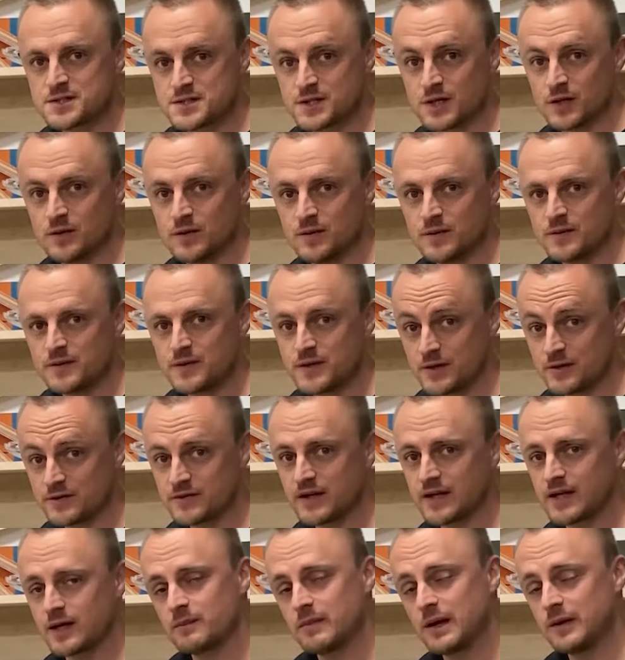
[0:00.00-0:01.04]
So, you're
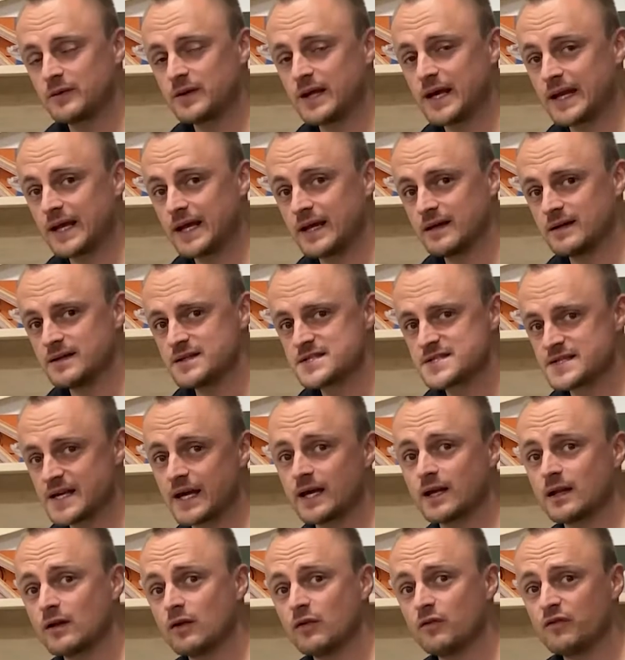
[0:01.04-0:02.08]
thinking about getting a
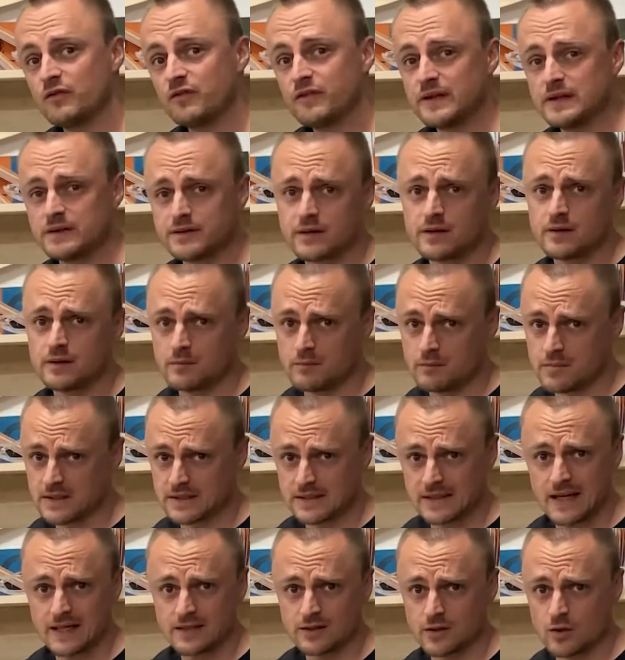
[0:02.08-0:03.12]
cyclone filter
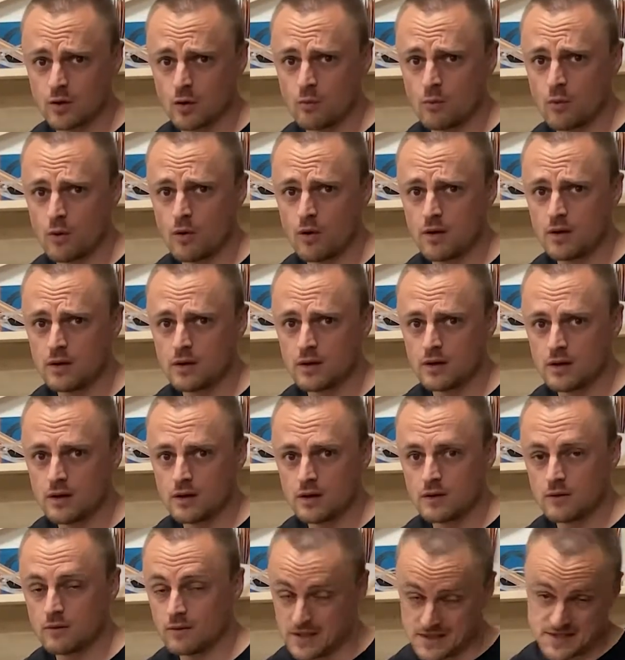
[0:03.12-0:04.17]
but like to know more?
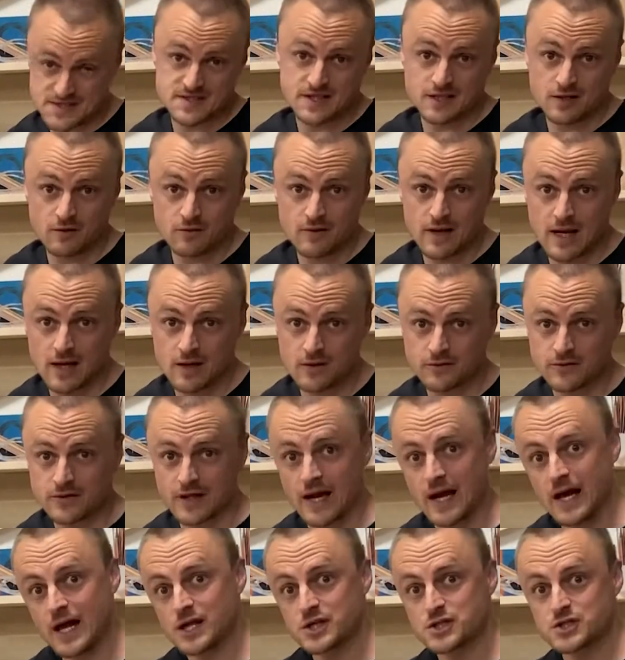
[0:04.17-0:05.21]
Well, stick
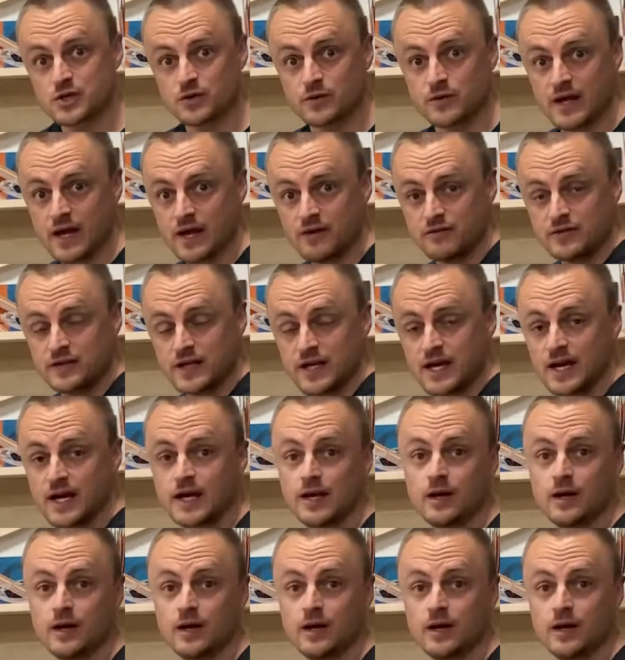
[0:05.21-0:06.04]
around, I'll show you everything I